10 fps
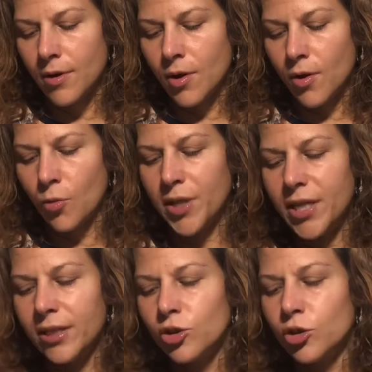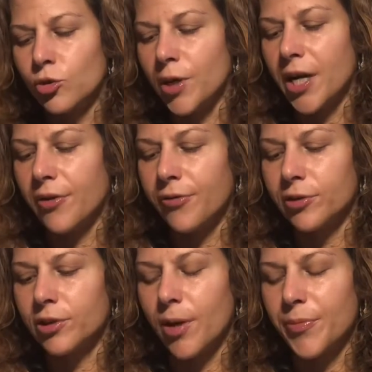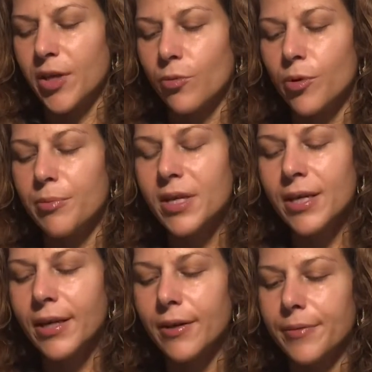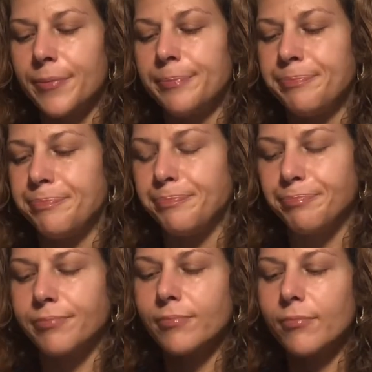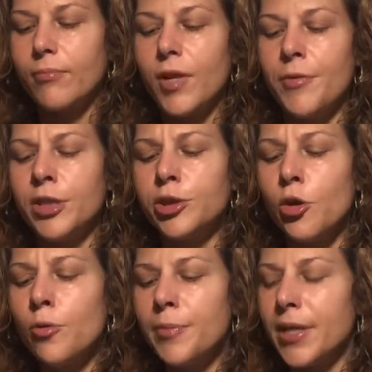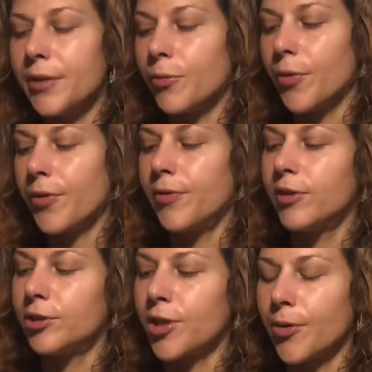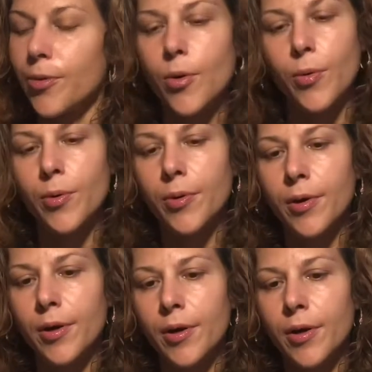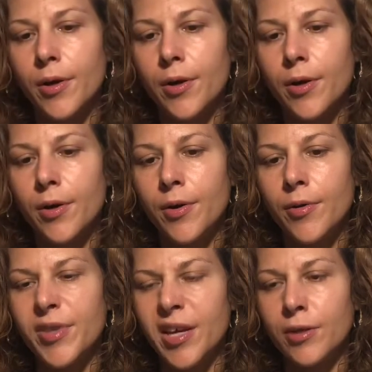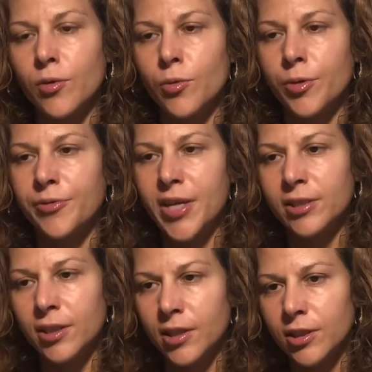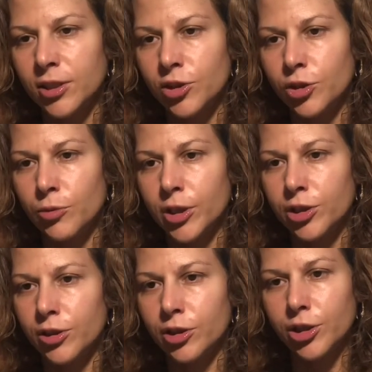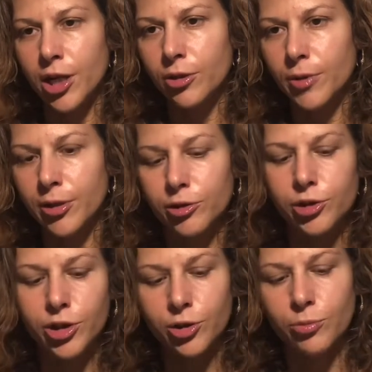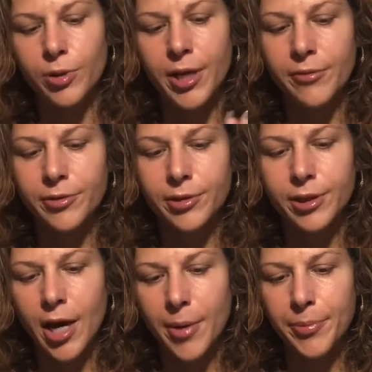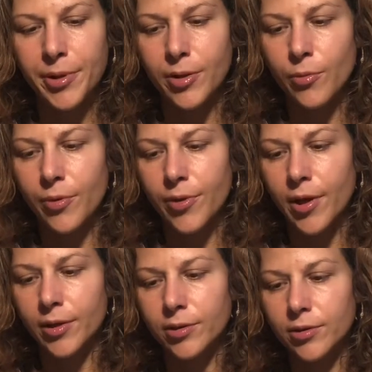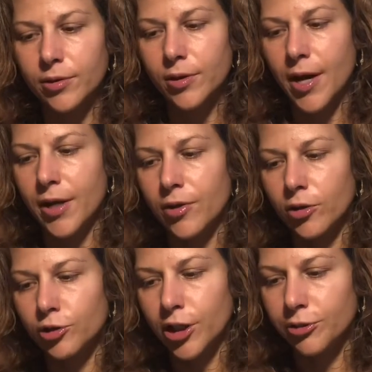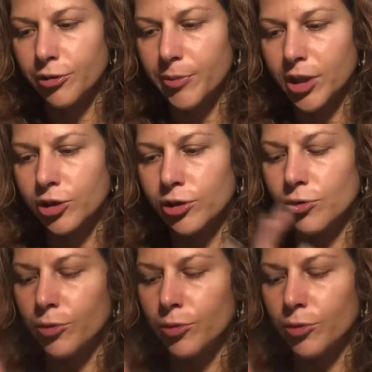We need strength for something. We're being, they showed me within this tarot that we're facing a situation, the shadow energies, whatever is happening with us and our transformations with